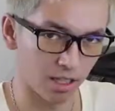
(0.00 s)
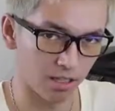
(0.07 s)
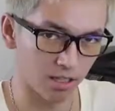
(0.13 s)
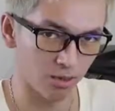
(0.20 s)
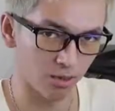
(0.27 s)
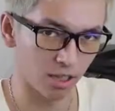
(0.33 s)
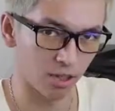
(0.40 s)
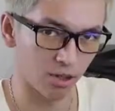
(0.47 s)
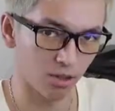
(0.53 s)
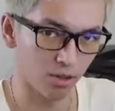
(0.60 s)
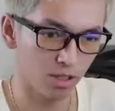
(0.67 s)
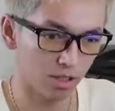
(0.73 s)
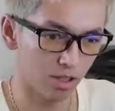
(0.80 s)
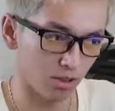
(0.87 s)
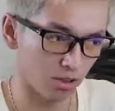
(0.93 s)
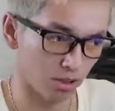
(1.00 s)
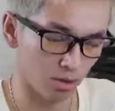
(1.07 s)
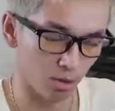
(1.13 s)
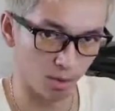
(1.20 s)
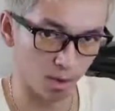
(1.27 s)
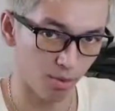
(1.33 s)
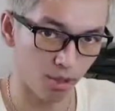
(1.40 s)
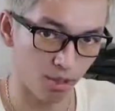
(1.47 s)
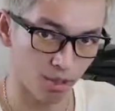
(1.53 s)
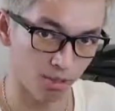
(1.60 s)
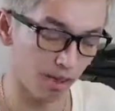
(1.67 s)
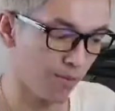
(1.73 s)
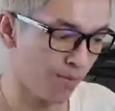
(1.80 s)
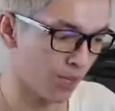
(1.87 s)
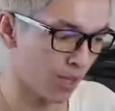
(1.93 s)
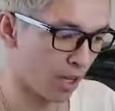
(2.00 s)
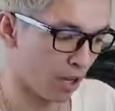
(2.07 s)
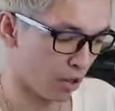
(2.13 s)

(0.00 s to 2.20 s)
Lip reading: That's not what they do because there's so many products, right?